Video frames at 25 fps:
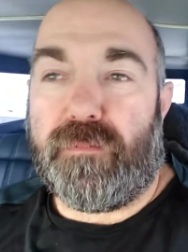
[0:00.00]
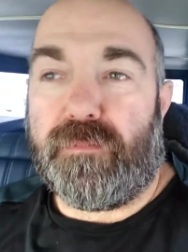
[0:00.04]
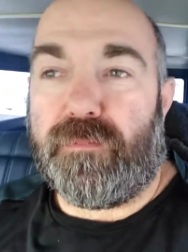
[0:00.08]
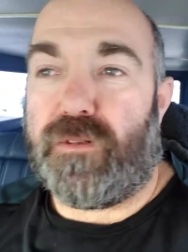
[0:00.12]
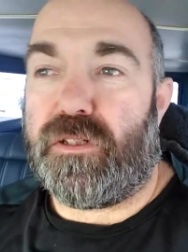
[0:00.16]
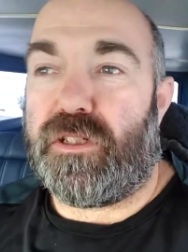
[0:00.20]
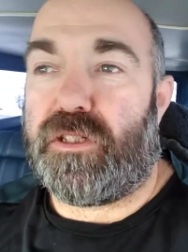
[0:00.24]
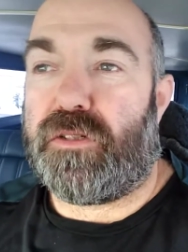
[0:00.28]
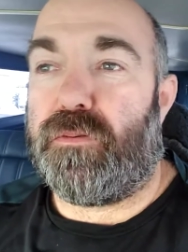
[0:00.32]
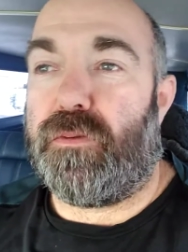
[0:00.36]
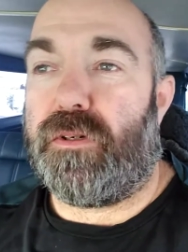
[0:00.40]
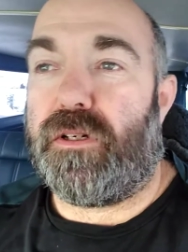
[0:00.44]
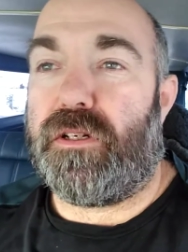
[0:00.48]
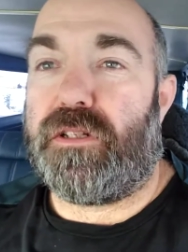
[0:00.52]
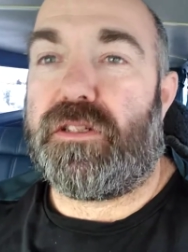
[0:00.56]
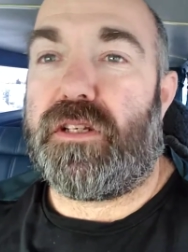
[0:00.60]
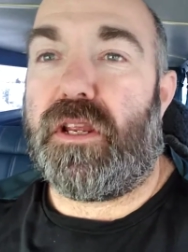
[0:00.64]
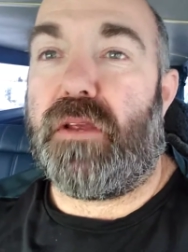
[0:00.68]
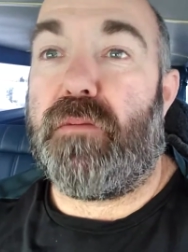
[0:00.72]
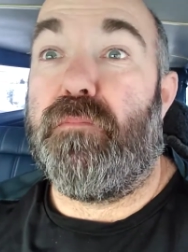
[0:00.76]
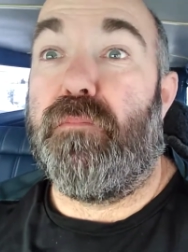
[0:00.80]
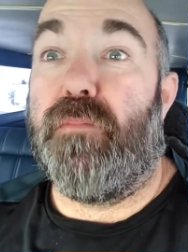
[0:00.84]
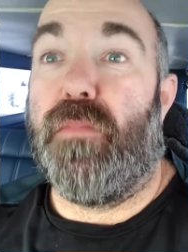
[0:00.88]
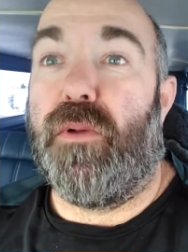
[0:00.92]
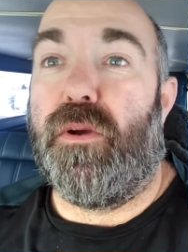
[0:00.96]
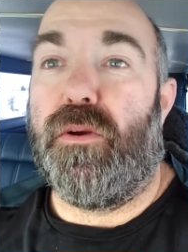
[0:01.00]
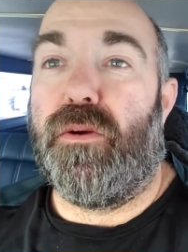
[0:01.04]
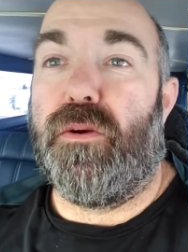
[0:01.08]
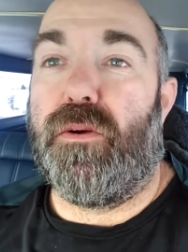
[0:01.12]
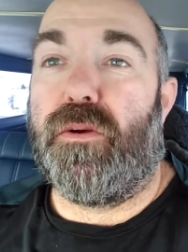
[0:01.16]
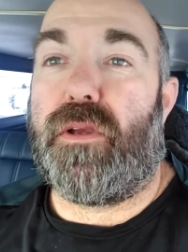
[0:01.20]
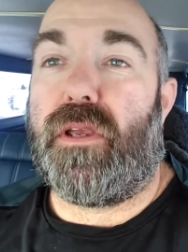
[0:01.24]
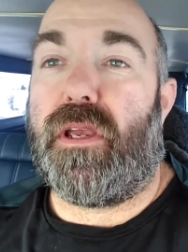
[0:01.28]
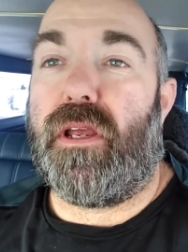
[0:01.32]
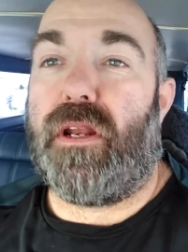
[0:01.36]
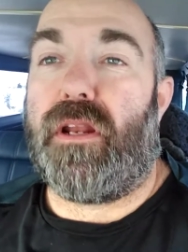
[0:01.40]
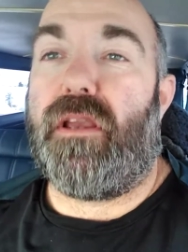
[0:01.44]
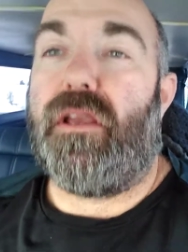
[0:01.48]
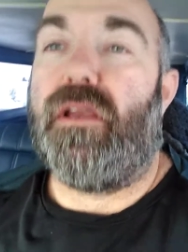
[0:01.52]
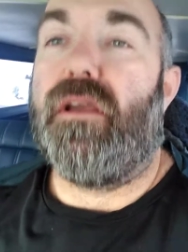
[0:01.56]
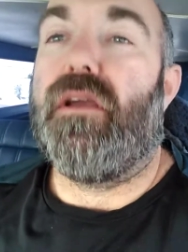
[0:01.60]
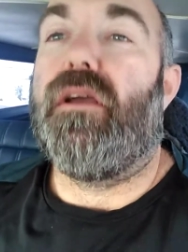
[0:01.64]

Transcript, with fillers: Just want to say mookitty.